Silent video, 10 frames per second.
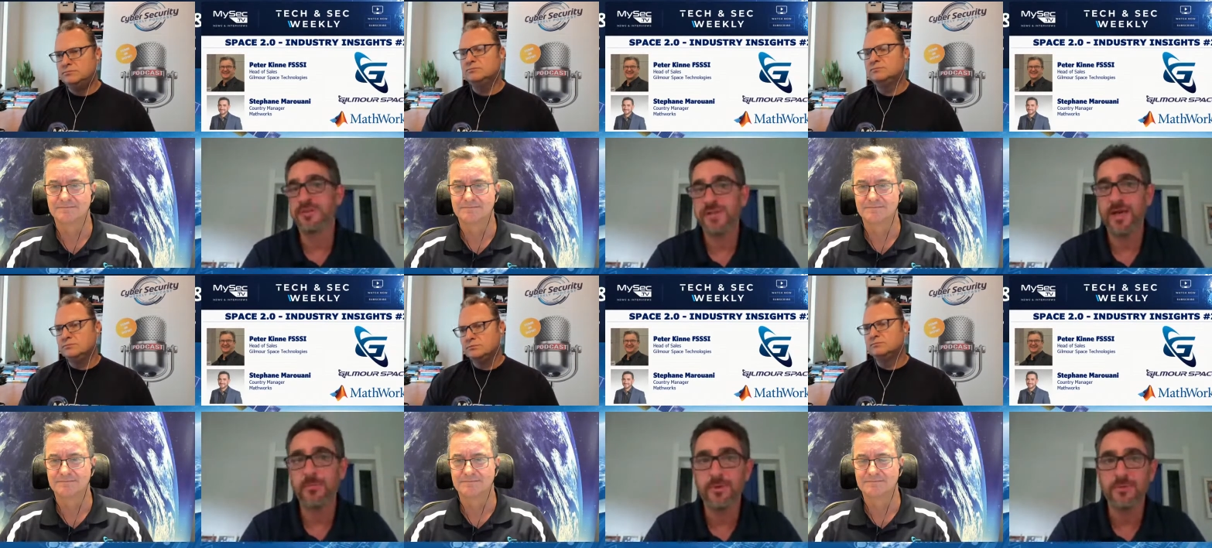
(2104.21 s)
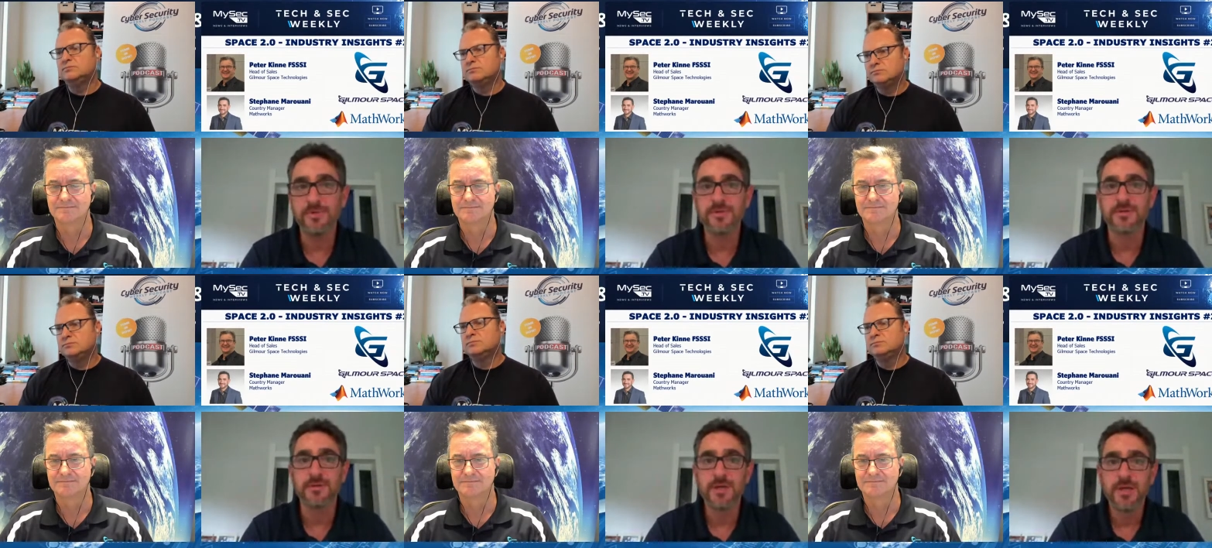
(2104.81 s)
Speaker 1: in the Apollo
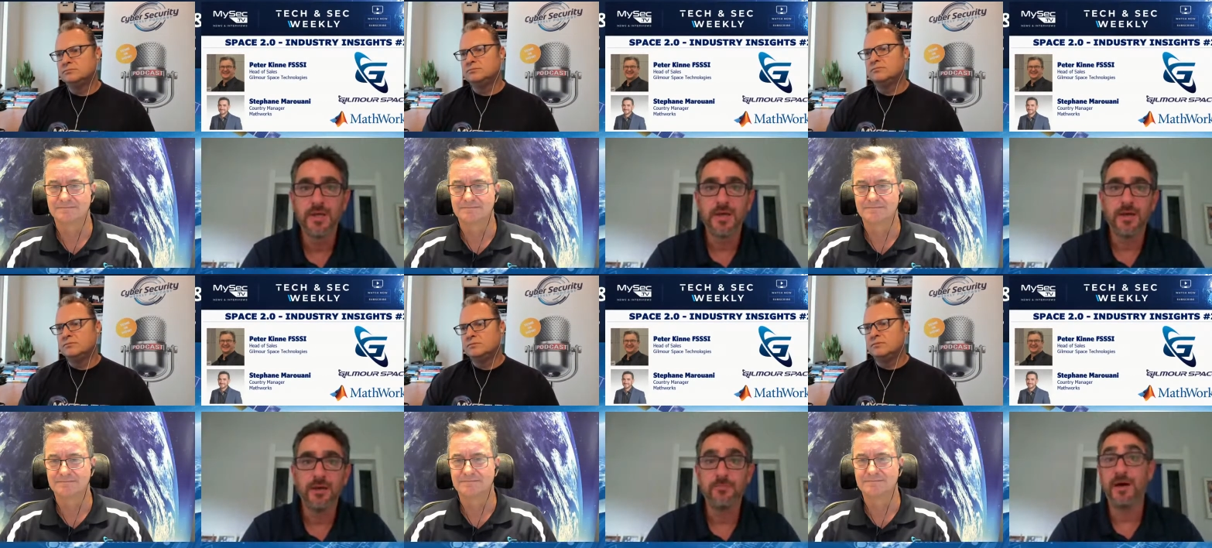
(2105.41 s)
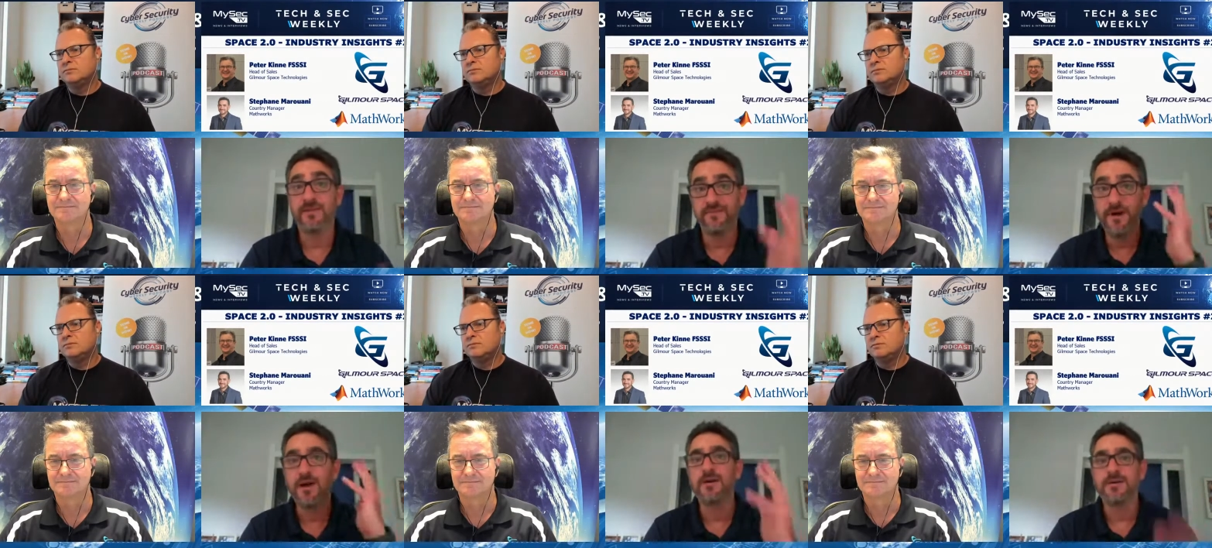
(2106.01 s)
mission. Uh, by
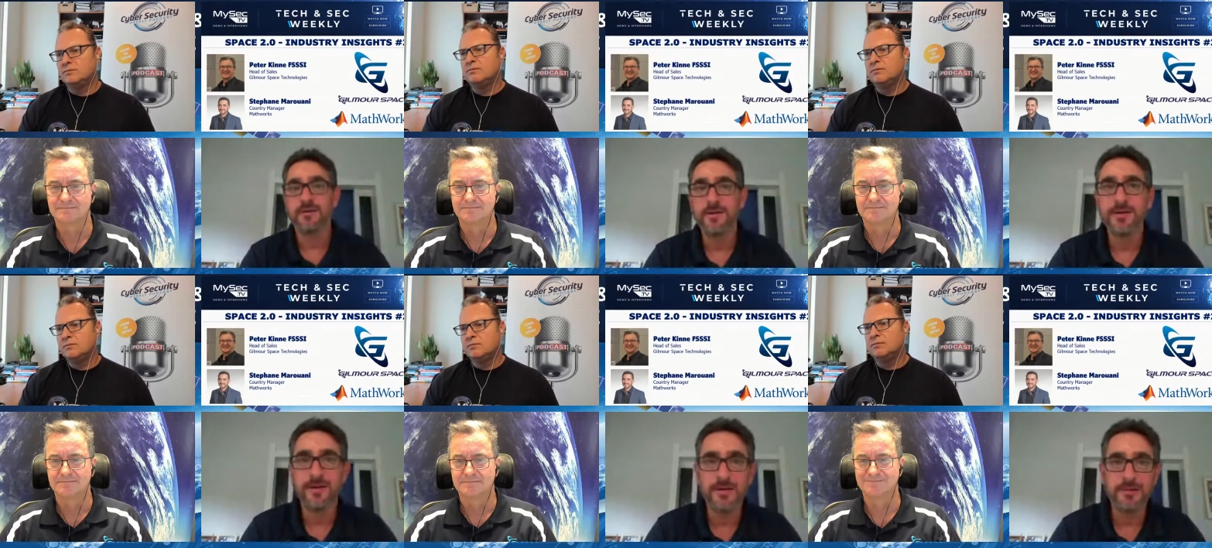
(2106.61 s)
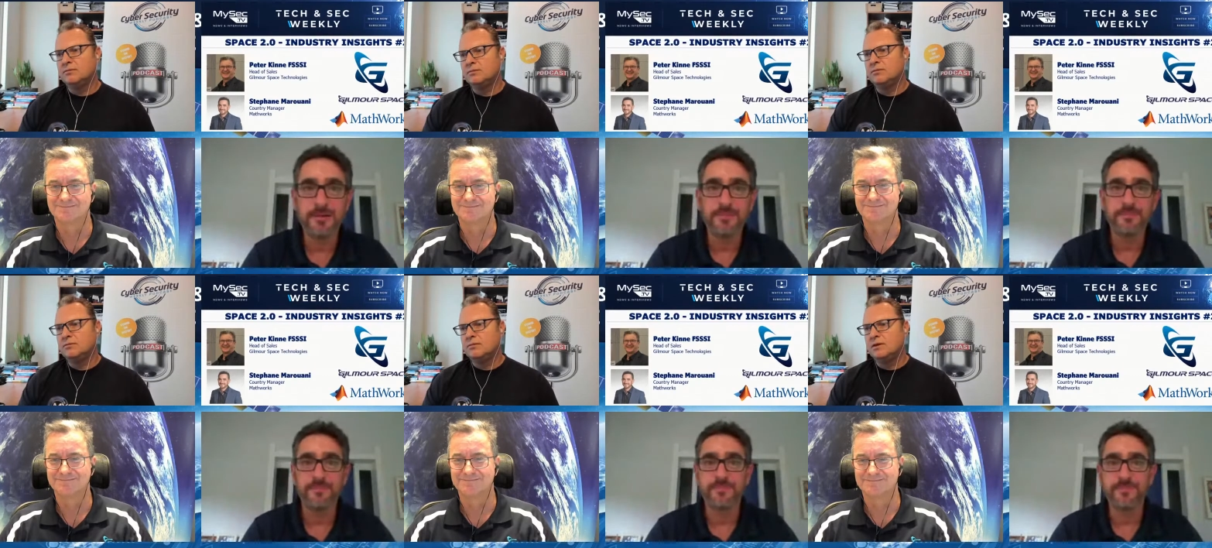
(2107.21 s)
far.
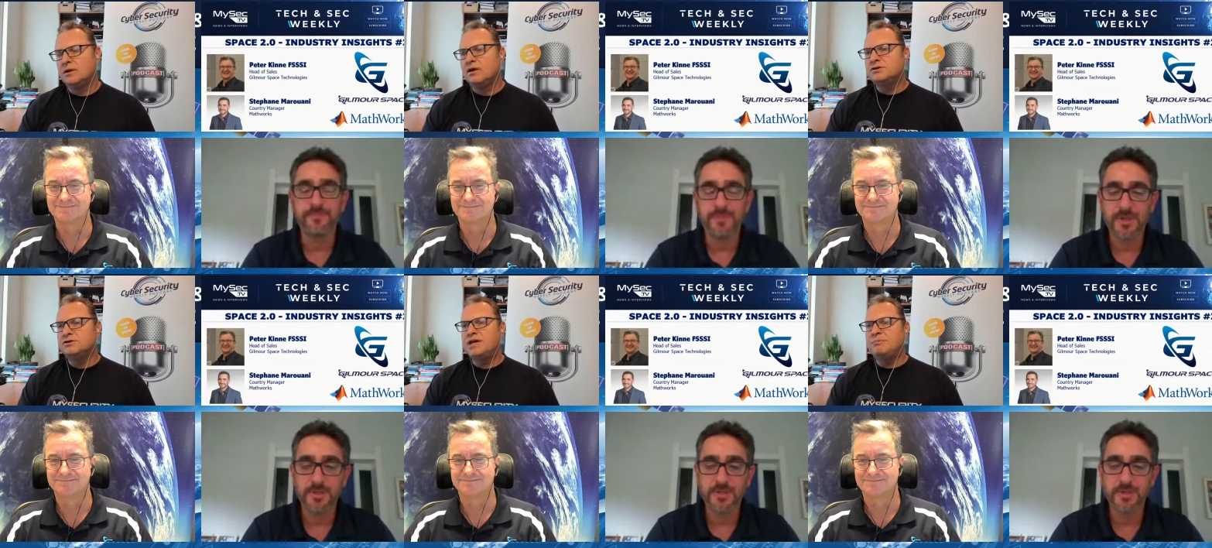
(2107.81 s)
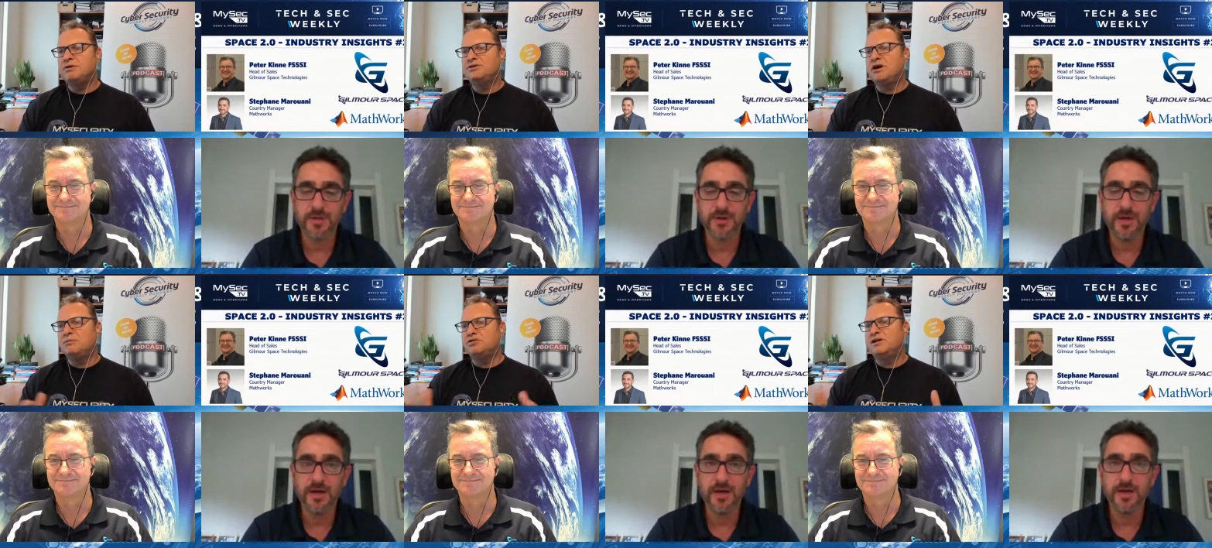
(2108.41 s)
Um, so it's so, happened
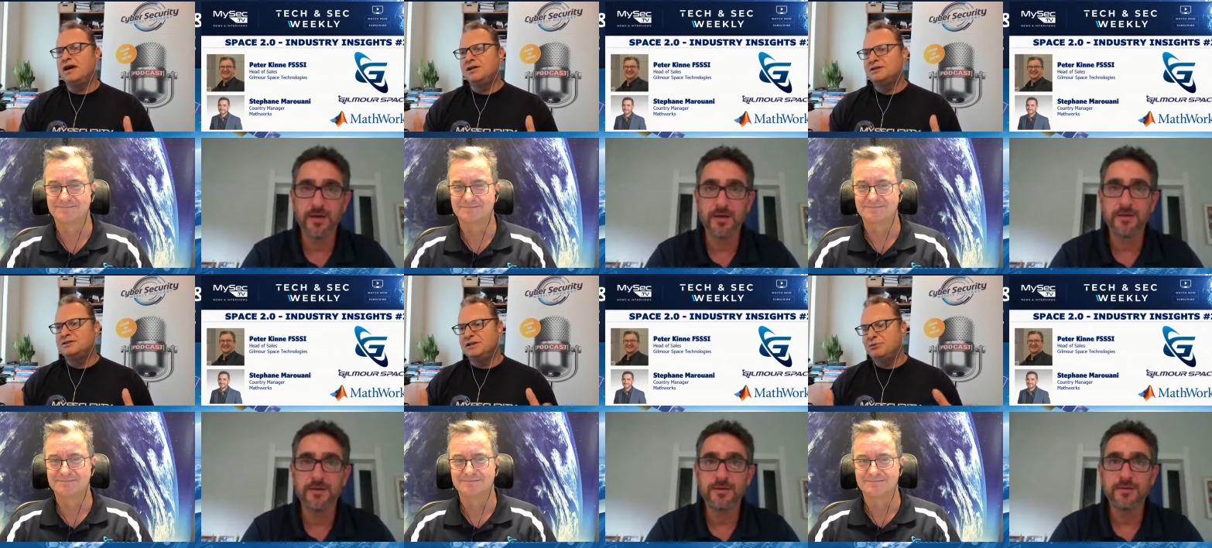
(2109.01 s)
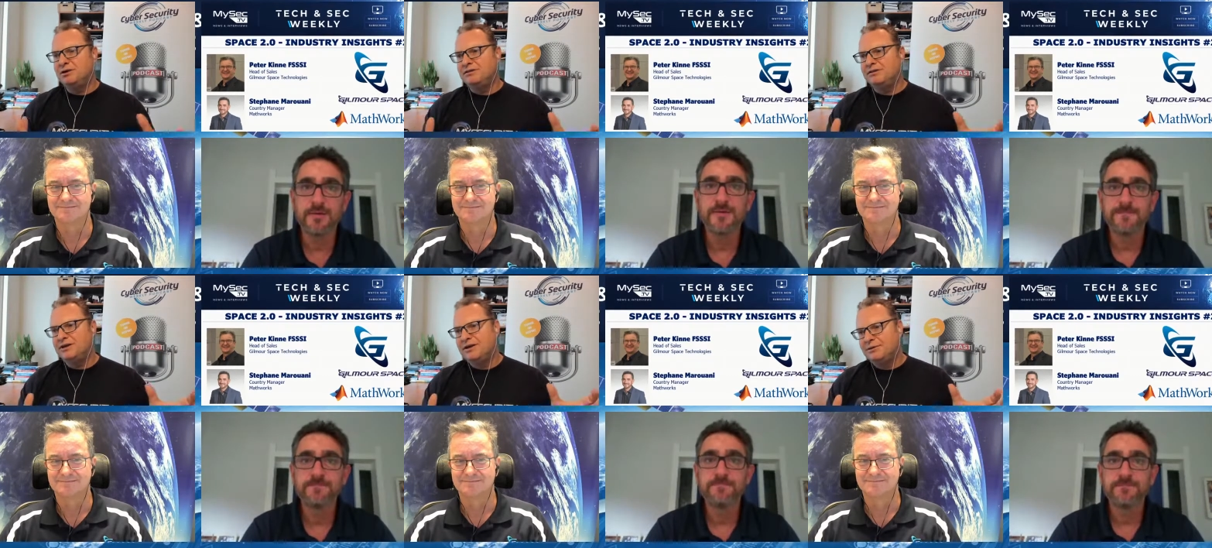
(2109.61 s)
Speaker 2: simultaneously with
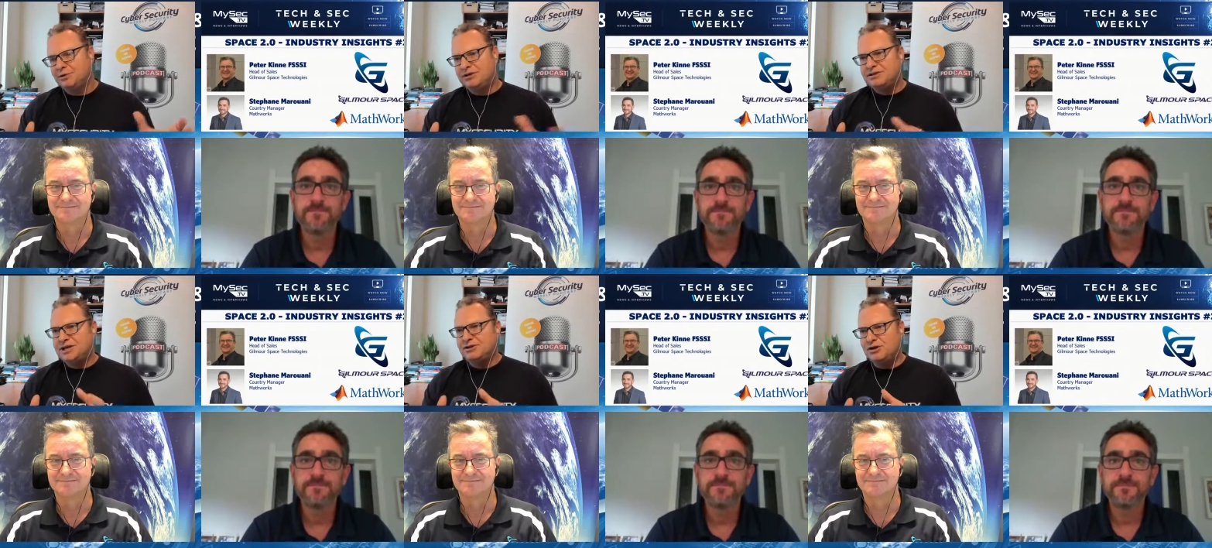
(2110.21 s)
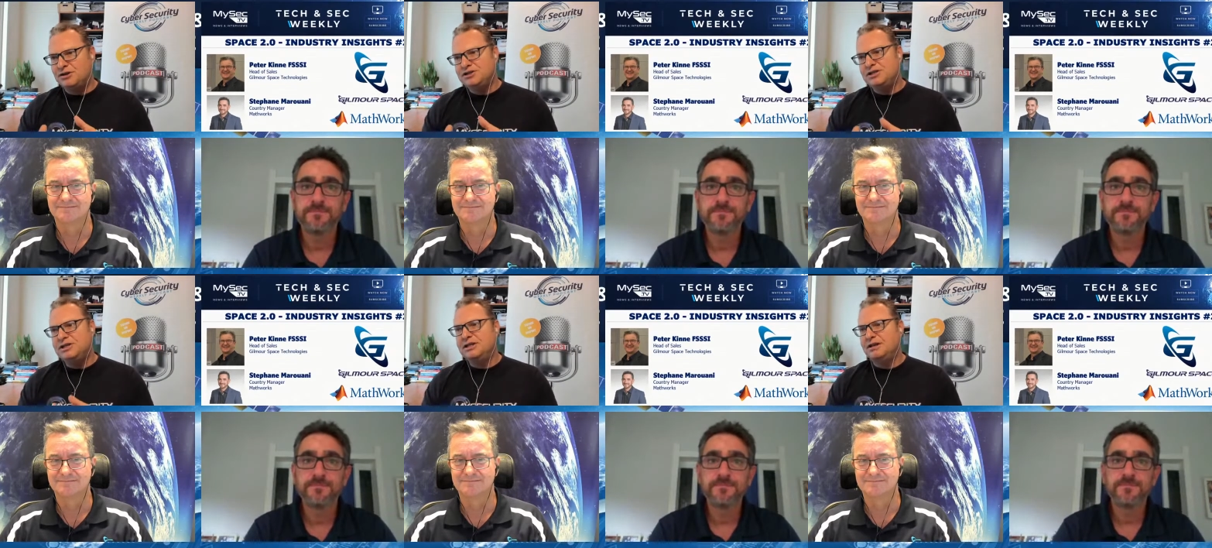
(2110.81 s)
with the
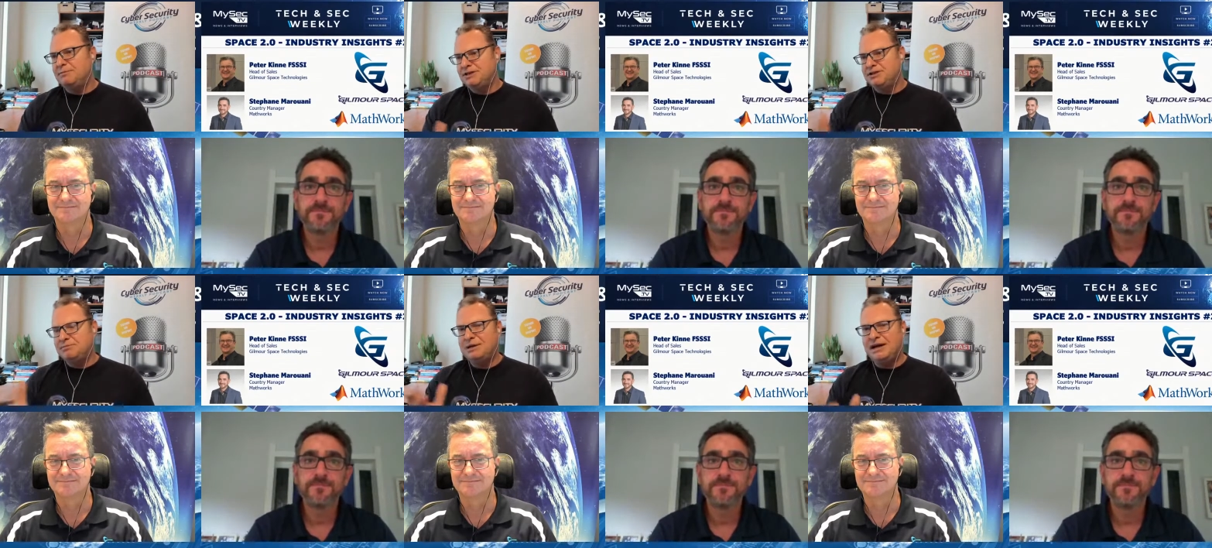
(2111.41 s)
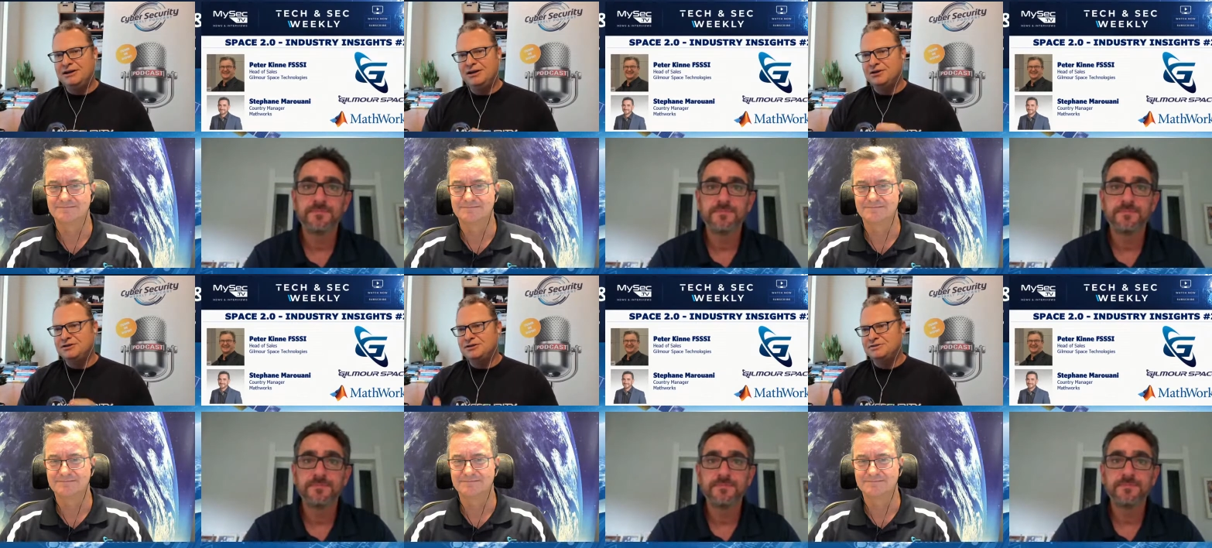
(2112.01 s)
technology, and I mentioned the
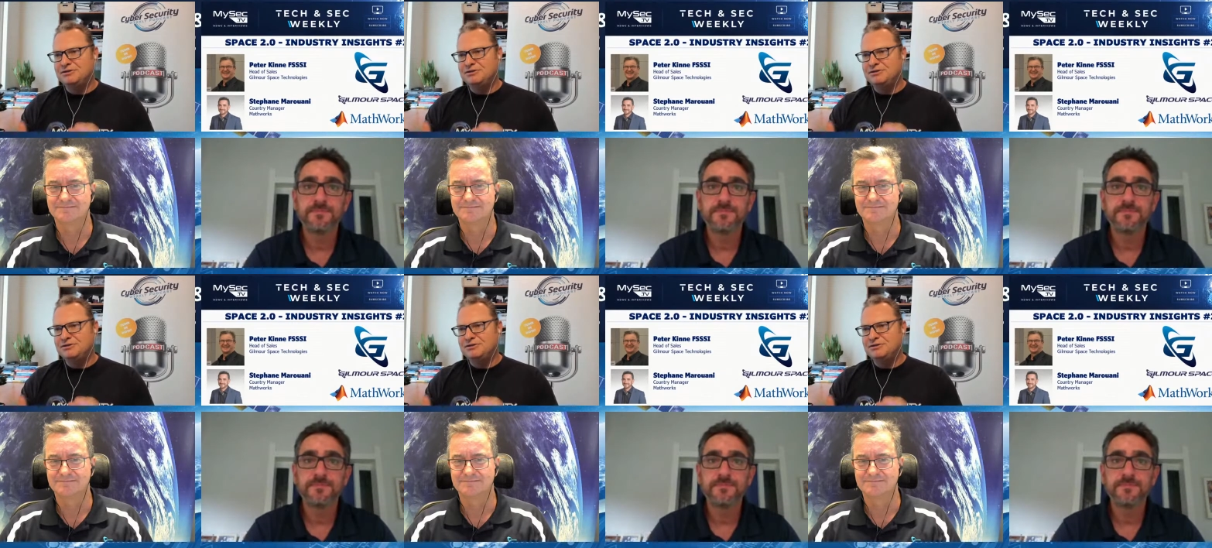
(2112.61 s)
payloads